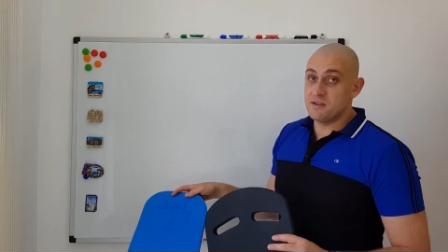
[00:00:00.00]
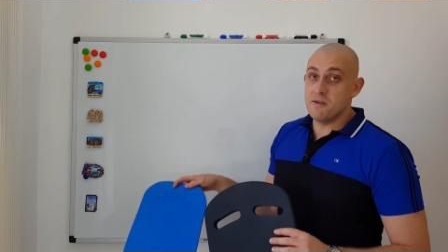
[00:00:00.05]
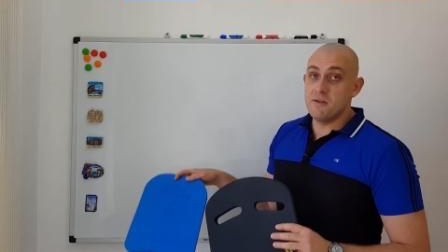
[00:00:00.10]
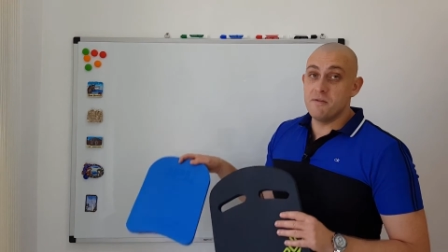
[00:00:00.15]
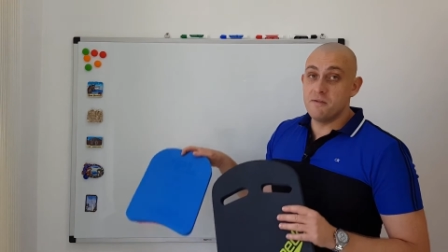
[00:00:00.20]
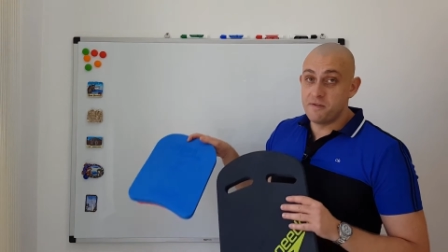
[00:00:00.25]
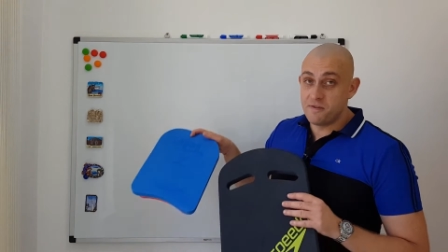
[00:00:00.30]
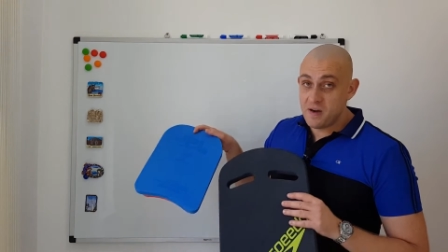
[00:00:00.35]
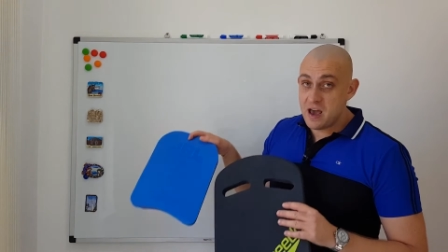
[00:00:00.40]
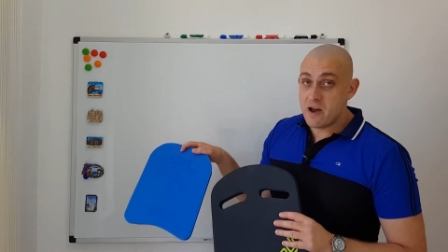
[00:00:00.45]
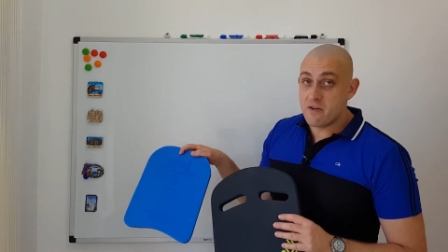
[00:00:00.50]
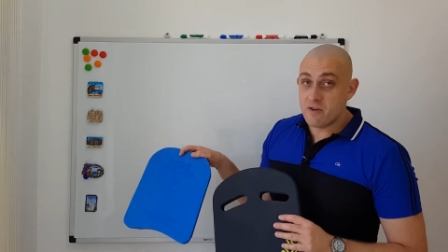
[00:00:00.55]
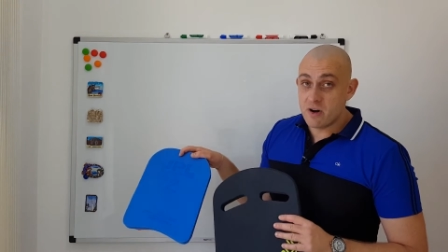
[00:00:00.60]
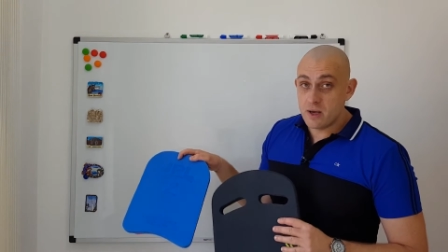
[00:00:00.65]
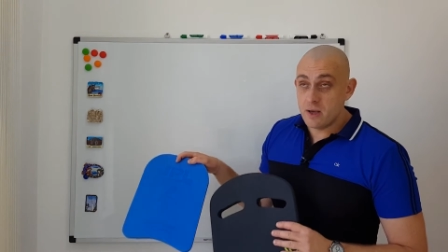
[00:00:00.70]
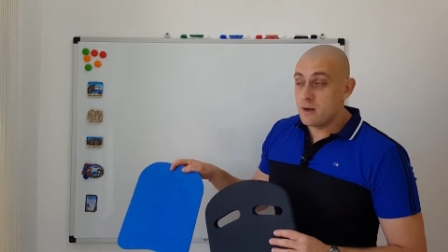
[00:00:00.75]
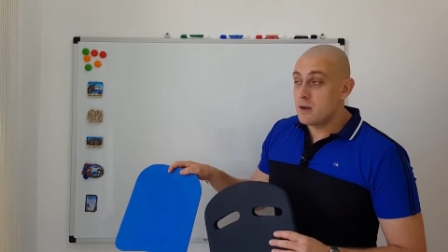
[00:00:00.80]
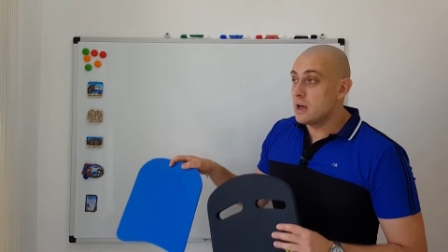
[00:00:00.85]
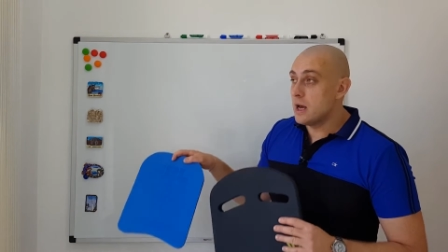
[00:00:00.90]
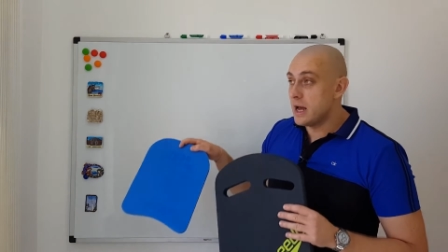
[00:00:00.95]

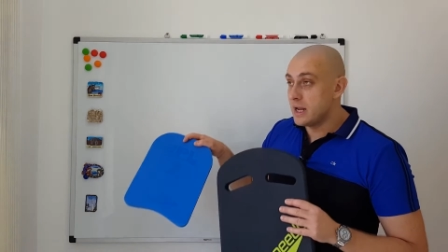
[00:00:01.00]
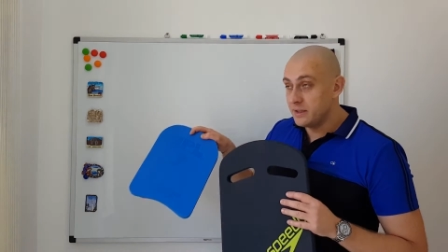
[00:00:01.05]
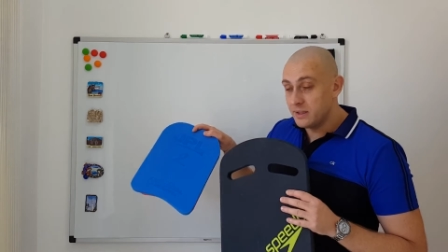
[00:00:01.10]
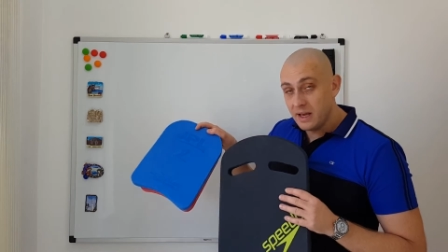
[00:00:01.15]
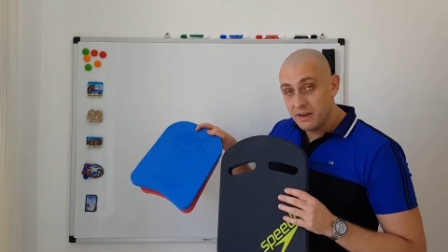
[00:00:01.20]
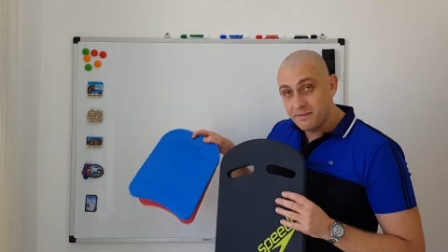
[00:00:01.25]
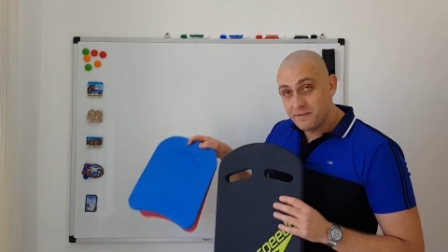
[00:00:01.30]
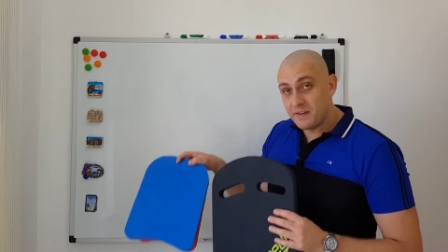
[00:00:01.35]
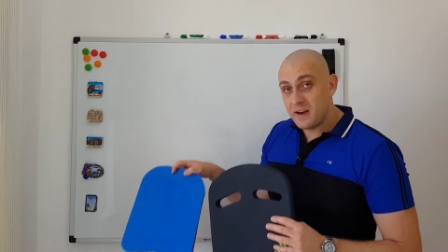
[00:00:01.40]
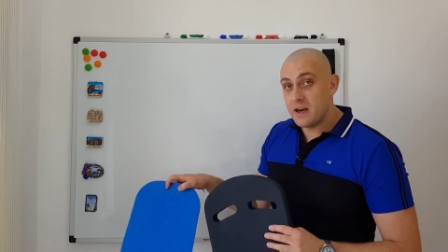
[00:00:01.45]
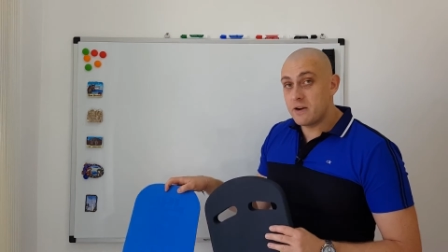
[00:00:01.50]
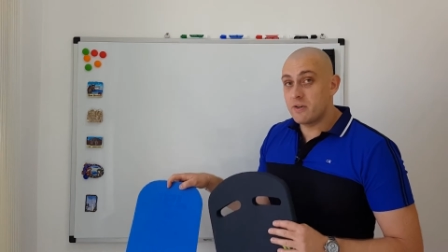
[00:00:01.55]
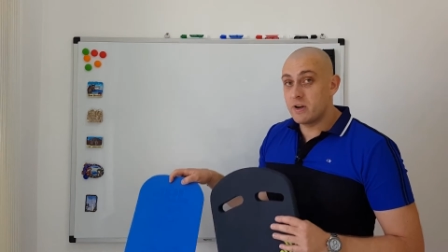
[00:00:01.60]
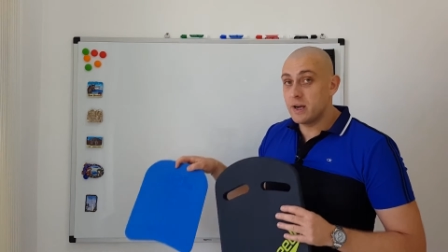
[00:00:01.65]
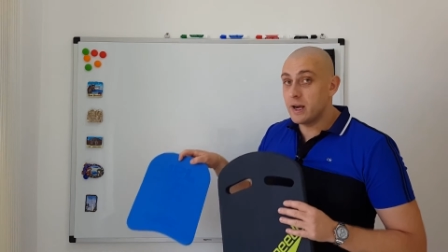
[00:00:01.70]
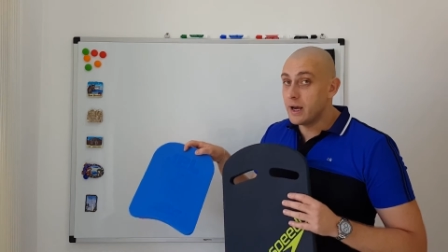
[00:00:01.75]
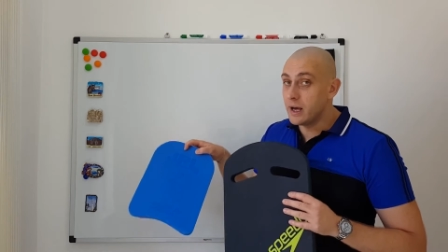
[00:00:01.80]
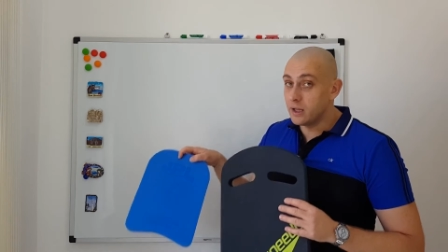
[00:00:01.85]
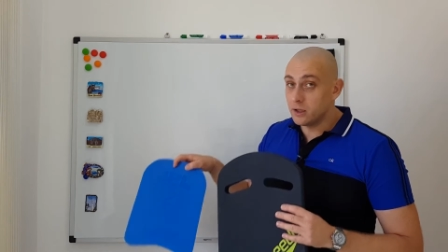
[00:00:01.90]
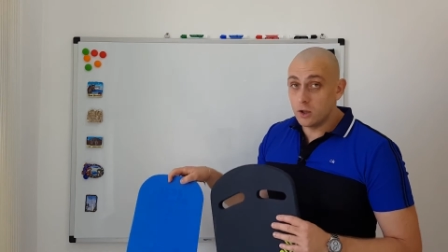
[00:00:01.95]
vary, and they
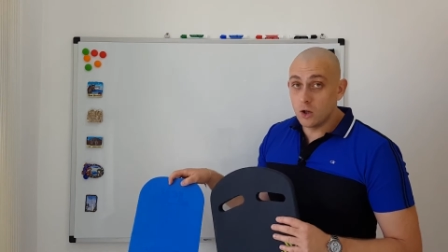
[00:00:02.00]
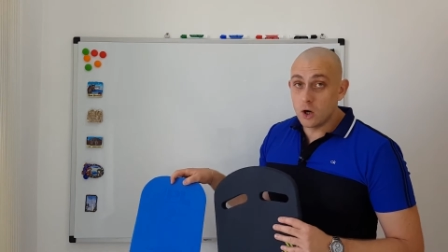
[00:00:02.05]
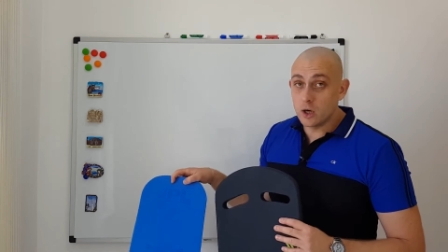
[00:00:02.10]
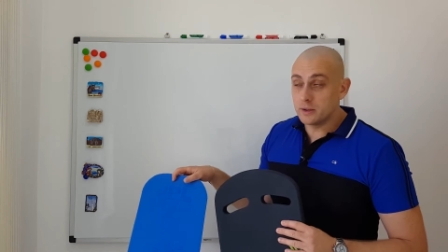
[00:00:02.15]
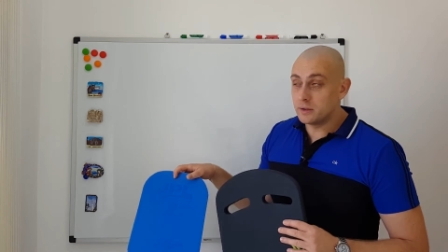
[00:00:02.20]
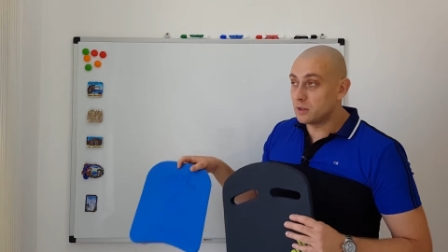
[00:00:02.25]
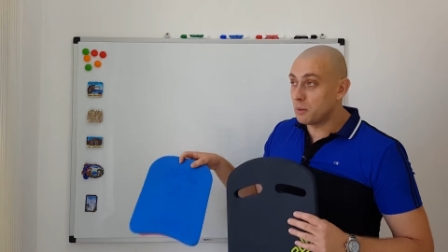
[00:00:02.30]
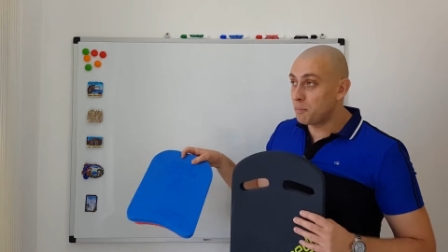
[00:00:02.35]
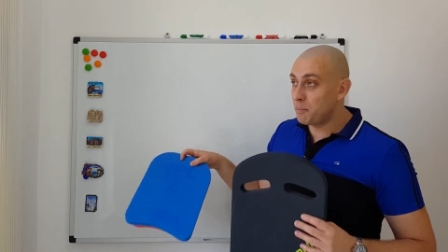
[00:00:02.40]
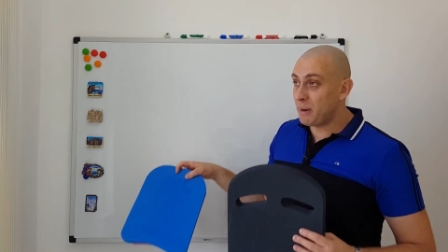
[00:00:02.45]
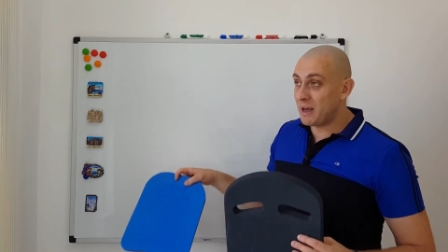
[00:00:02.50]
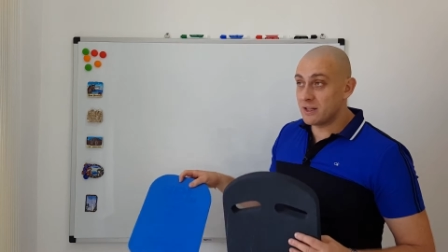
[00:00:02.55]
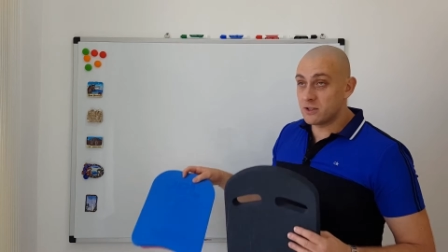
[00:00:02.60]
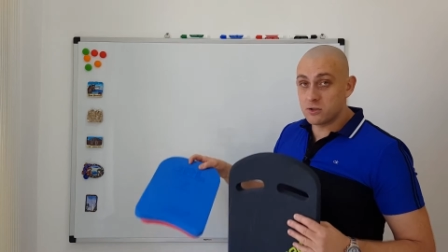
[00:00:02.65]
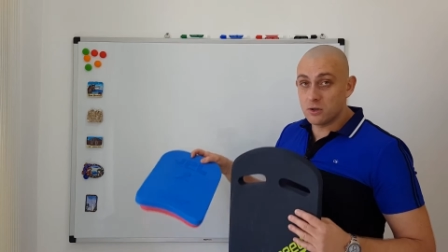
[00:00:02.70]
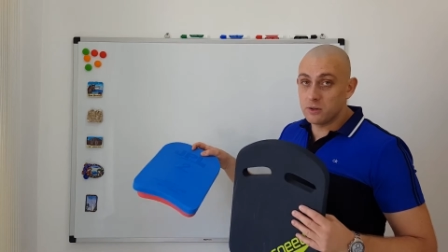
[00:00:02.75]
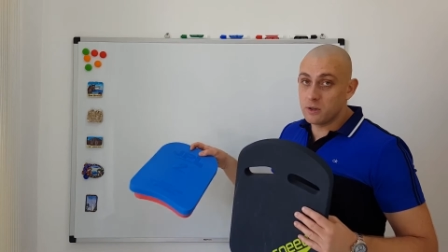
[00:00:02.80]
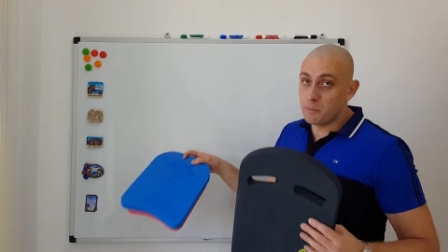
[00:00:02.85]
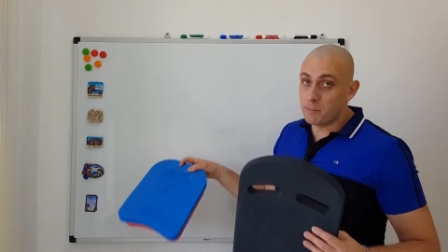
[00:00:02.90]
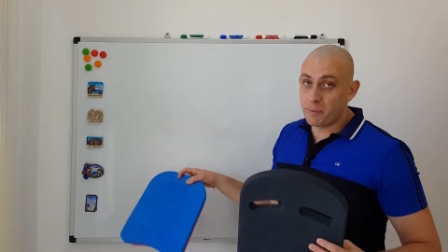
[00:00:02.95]
vary a lot.
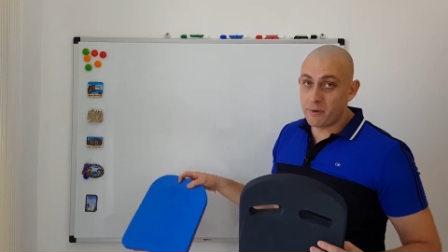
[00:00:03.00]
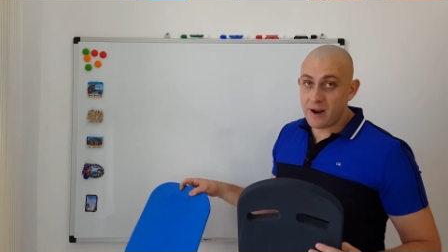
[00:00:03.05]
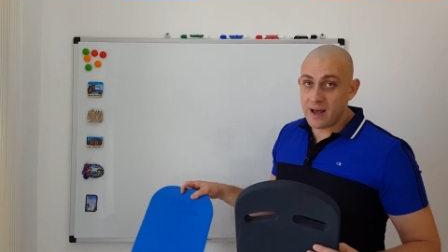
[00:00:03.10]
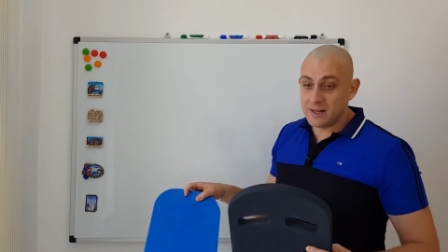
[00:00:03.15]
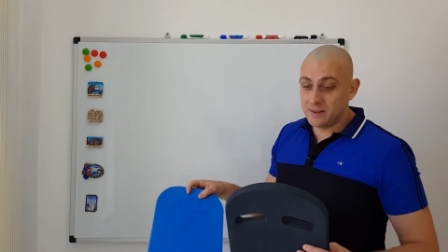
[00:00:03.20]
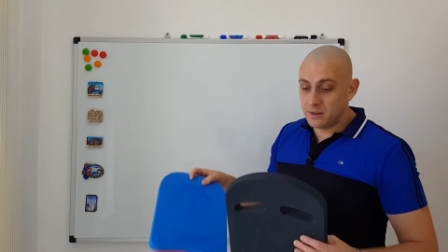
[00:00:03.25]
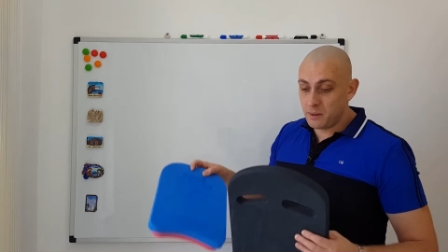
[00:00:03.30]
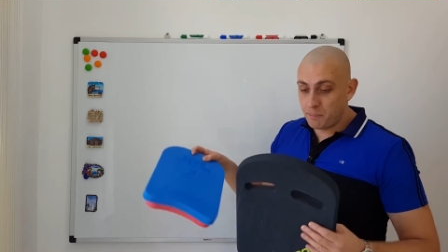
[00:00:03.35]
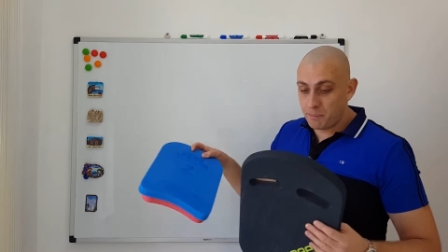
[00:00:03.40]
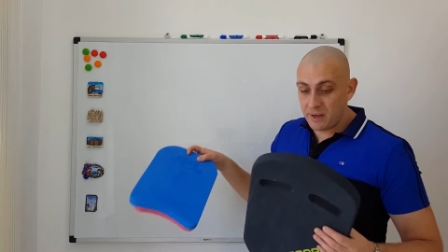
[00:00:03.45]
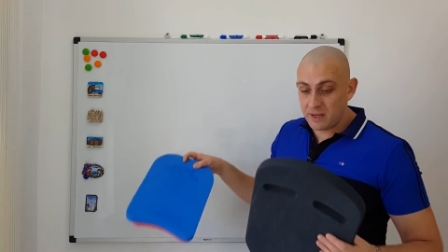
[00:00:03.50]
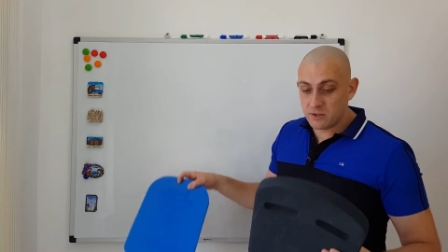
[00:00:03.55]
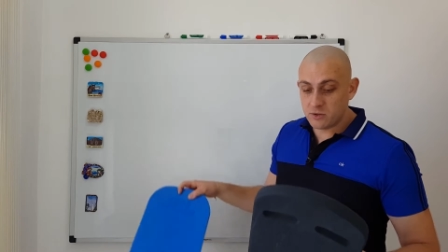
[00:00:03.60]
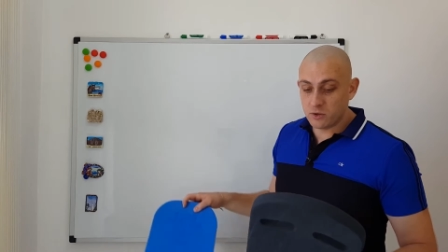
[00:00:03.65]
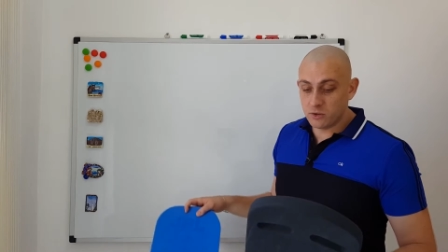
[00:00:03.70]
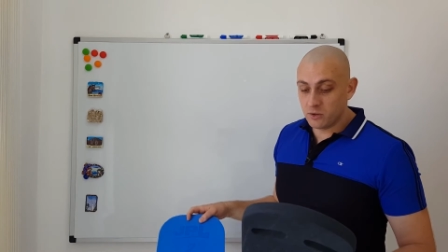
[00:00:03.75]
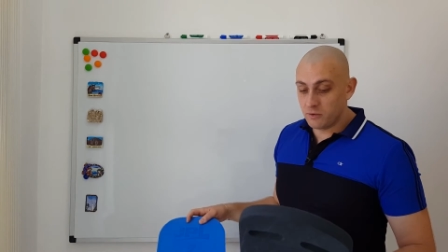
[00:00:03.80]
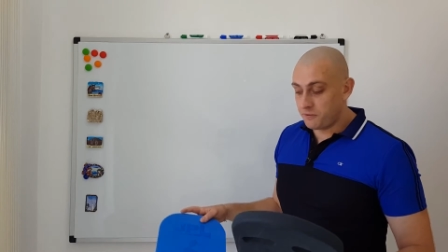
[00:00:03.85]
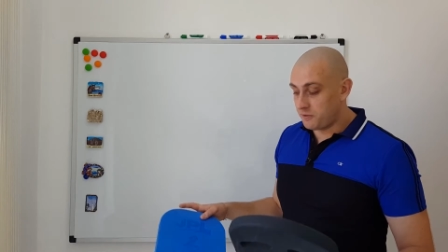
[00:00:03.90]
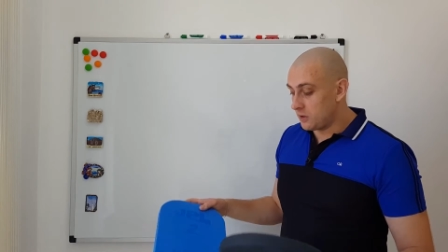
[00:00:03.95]
Depends on the brand, depends
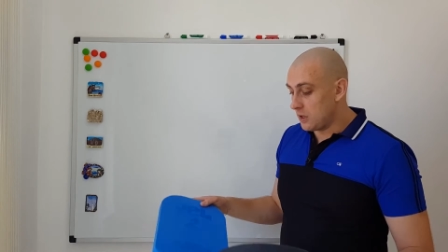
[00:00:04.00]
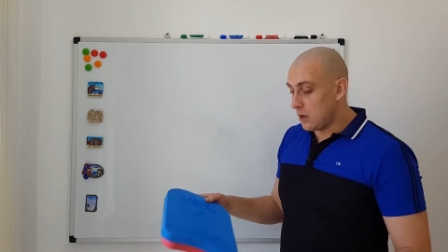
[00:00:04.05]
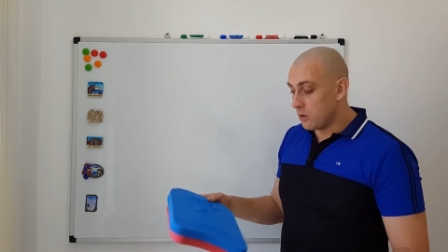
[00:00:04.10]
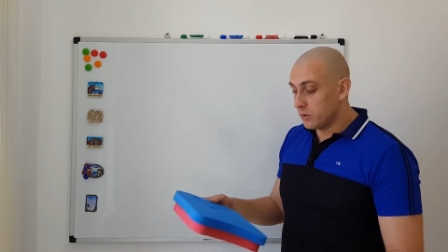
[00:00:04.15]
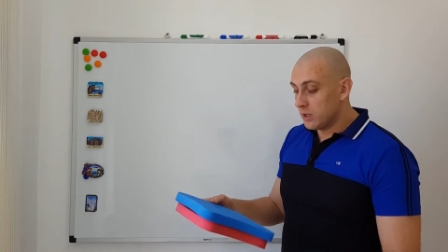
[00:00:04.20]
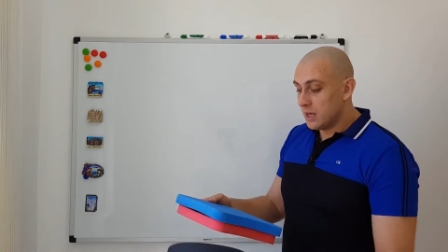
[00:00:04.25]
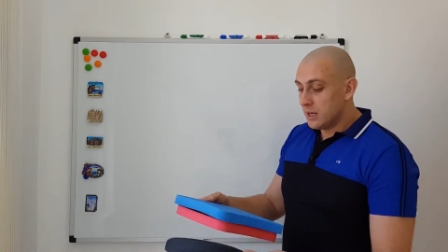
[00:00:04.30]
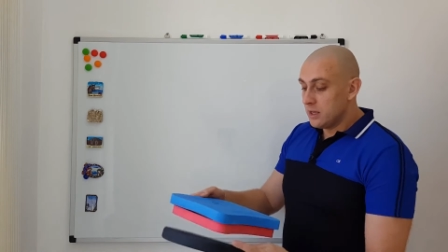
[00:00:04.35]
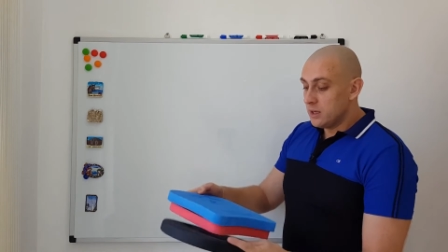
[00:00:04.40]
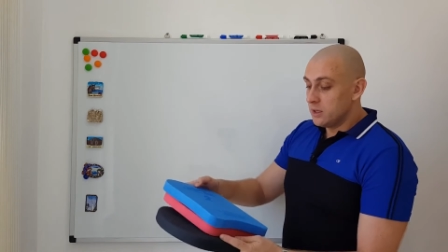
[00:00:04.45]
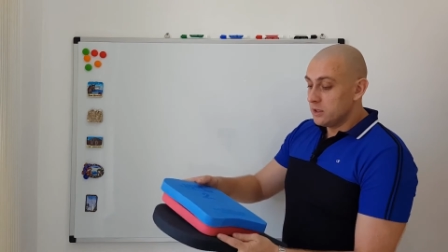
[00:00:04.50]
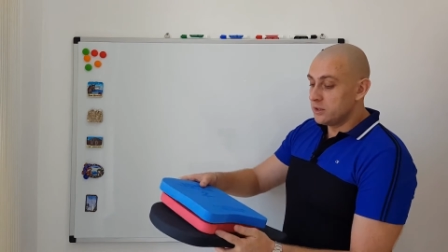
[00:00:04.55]
on the float.